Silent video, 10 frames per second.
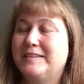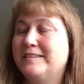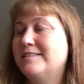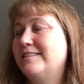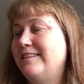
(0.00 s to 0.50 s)

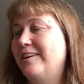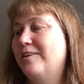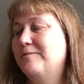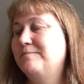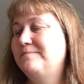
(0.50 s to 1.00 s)
and, you
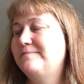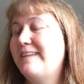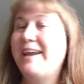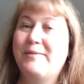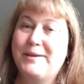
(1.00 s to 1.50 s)
know,
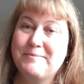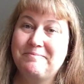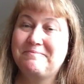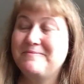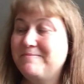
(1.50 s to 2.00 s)
anyway.
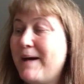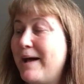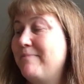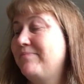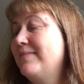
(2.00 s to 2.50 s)
But
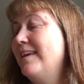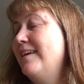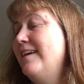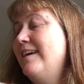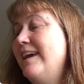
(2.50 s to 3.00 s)

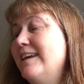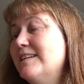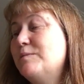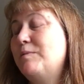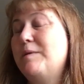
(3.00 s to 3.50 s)
it
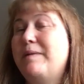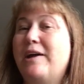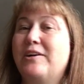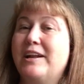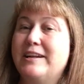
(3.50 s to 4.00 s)
is a pretty
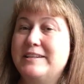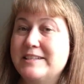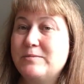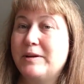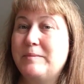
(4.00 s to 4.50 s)
pattern and I
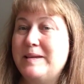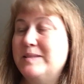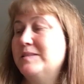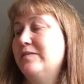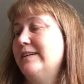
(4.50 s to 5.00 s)
did want a
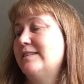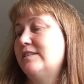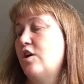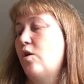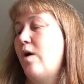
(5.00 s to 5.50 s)
piece of it.
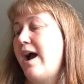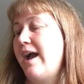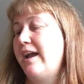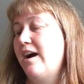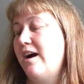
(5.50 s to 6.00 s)
So
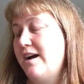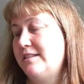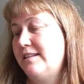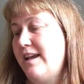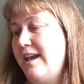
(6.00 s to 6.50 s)
I
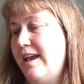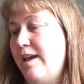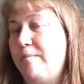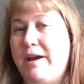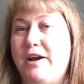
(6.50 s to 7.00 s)
got a
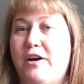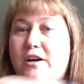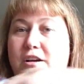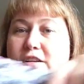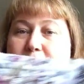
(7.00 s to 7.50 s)
pair
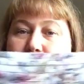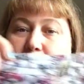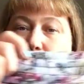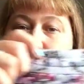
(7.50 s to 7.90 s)
of pajama